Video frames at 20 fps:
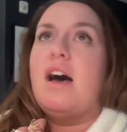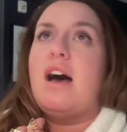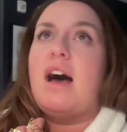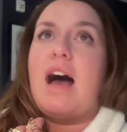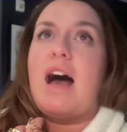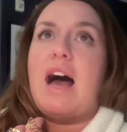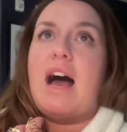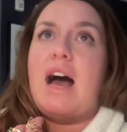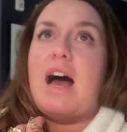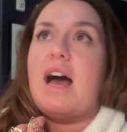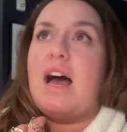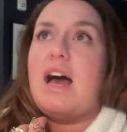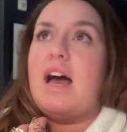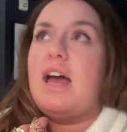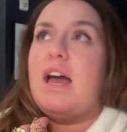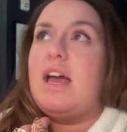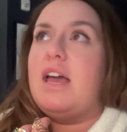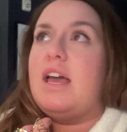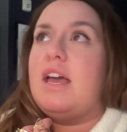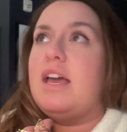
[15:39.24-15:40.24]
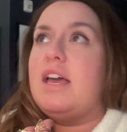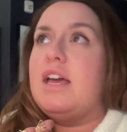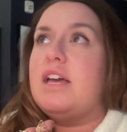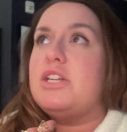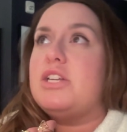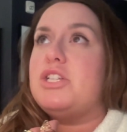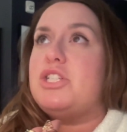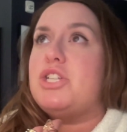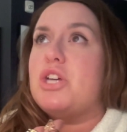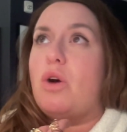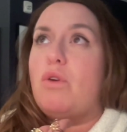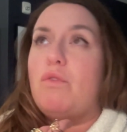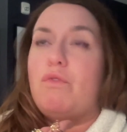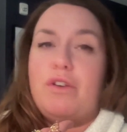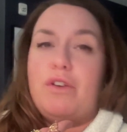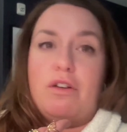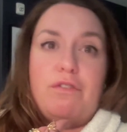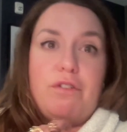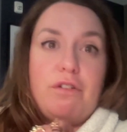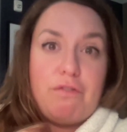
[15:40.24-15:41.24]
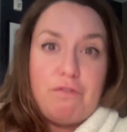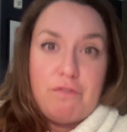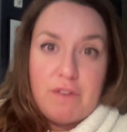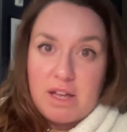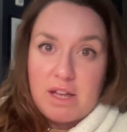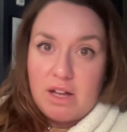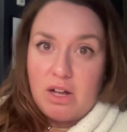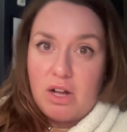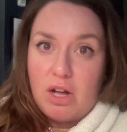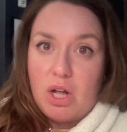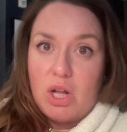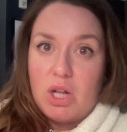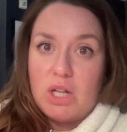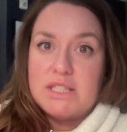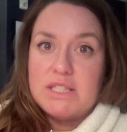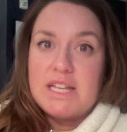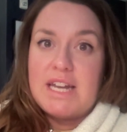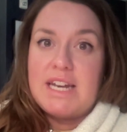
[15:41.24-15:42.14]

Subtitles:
I don't feel fulfilled.